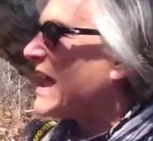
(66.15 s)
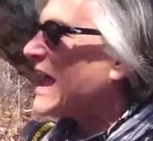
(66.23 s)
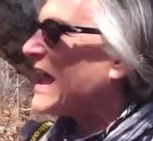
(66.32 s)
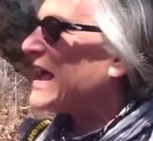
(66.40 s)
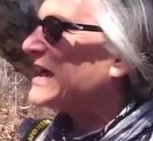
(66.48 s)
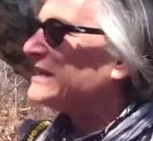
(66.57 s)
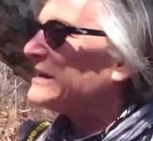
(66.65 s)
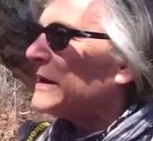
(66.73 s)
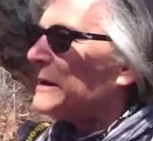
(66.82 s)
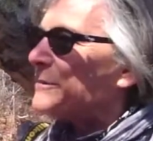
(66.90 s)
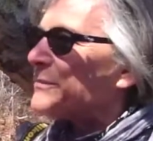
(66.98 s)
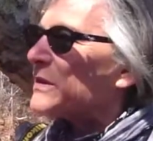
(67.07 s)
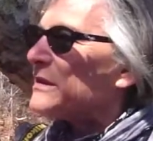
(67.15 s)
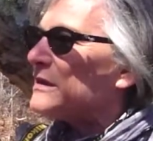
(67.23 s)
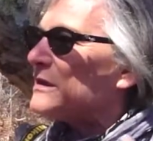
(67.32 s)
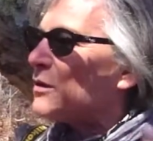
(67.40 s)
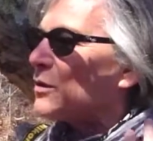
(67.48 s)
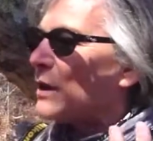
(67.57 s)
And
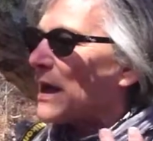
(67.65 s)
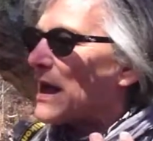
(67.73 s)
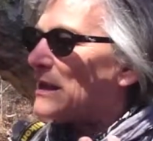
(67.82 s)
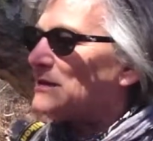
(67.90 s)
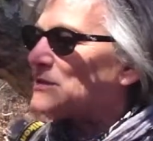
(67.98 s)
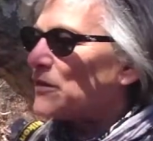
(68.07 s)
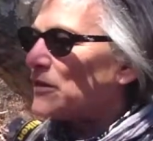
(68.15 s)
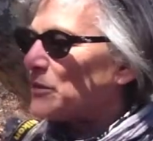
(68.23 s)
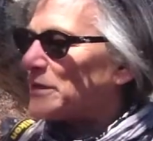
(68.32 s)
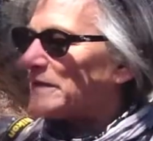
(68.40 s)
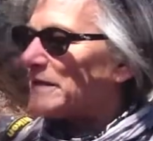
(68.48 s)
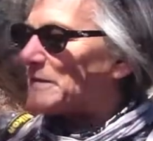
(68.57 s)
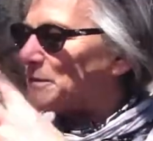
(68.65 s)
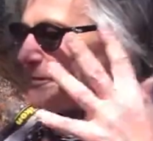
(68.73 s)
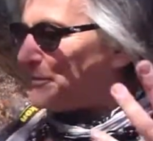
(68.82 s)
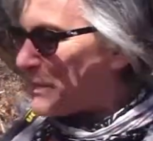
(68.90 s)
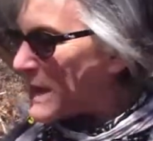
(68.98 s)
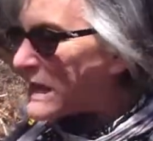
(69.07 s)
you know, and so there was this
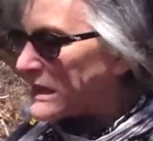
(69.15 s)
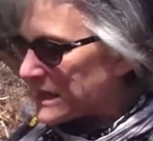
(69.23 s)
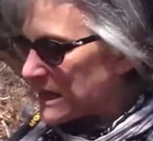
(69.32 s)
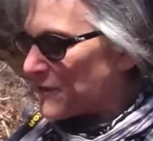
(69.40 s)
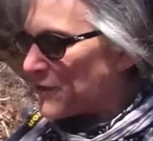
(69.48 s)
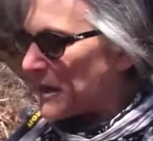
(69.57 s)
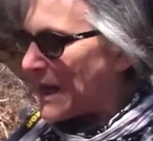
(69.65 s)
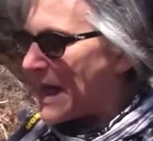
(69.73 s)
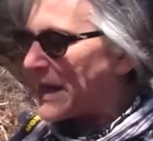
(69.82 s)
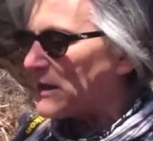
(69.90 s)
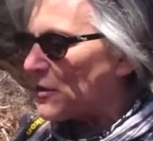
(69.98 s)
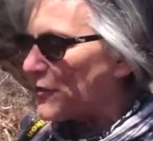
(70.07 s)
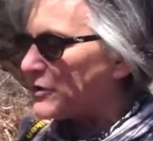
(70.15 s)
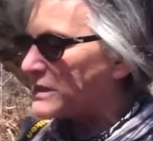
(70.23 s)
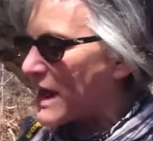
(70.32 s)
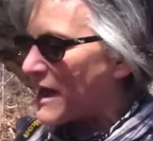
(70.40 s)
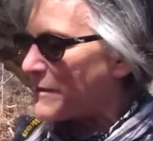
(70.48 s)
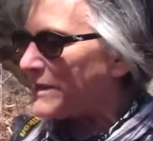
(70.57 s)
big thing of clay, and over
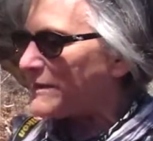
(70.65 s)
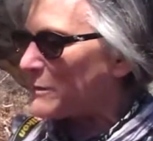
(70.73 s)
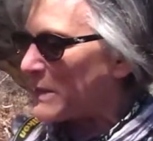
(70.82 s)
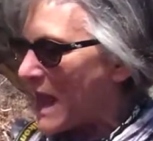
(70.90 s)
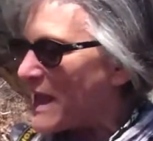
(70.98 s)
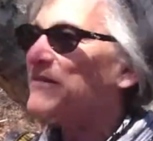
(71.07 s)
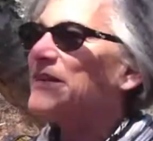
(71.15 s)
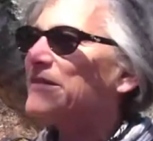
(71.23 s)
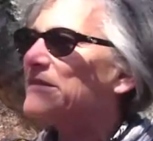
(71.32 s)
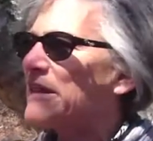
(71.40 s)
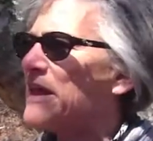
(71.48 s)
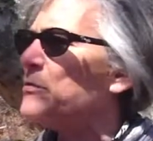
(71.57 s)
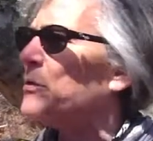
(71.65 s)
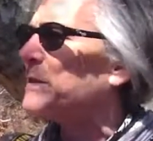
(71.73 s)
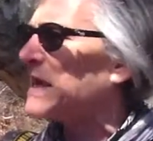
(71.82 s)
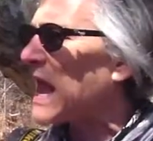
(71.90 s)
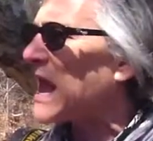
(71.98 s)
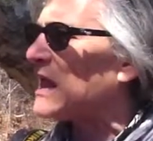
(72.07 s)
time it's behaved as clay will
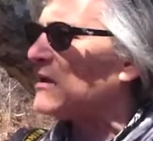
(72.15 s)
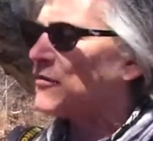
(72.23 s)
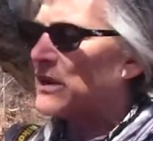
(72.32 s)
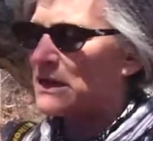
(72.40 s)
behave.